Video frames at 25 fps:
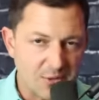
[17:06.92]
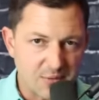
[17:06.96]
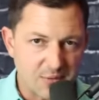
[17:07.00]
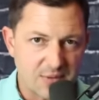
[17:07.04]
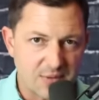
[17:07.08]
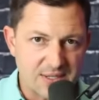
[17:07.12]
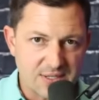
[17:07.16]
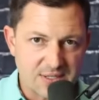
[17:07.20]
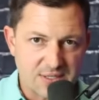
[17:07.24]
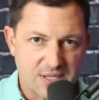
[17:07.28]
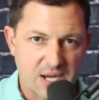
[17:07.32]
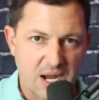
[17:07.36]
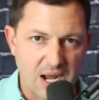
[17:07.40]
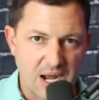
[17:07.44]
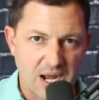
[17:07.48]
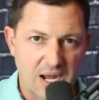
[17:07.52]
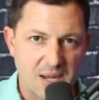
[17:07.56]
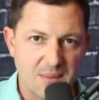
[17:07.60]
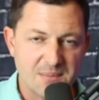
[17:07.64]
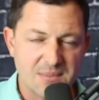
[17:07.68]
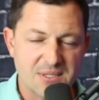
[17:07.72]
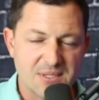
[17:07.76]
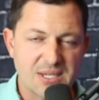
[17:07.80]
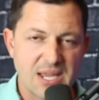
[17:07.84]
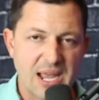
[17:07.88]
of these
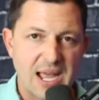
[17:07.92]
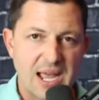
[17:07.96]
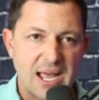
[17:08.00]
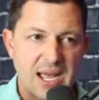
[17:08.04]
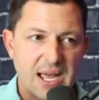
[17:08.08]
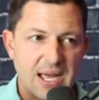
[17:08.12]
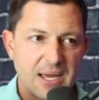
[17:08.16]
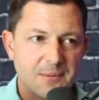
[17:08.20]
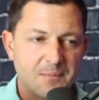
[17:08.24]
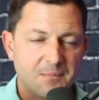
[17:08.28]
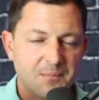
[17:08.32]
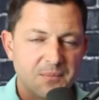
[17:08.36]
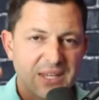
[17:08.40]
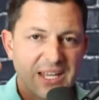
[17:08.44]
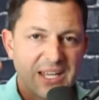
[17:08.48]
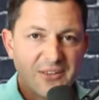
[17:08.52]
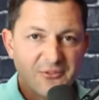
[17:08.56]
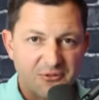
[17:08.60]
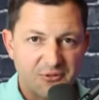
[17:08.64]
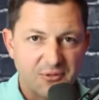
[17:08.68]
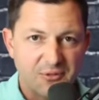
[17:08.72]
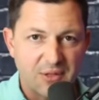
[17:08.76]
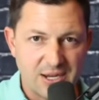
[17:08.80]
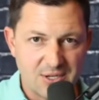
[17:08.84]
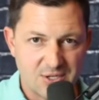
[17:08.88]
times had
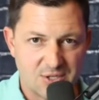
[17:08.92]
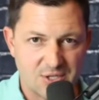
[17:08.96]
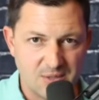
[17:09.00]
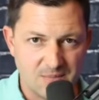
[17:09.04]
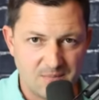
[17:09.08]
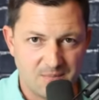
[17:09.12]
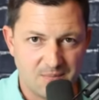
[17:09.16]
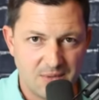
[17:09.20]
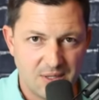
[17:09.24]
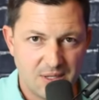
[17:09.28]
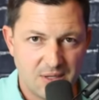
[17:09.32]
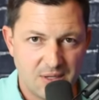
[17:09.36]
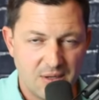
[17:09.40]
inflation.